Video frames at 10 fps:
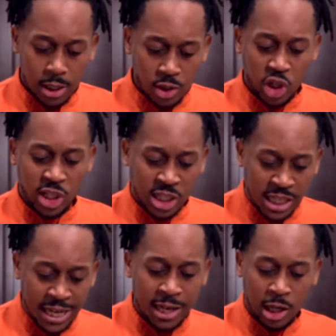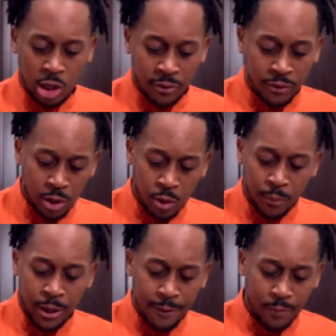just sit and cook for a little
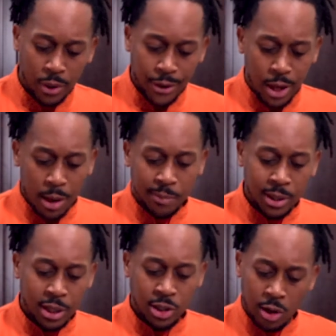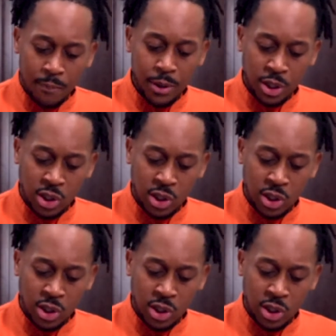bit. But there's going to be a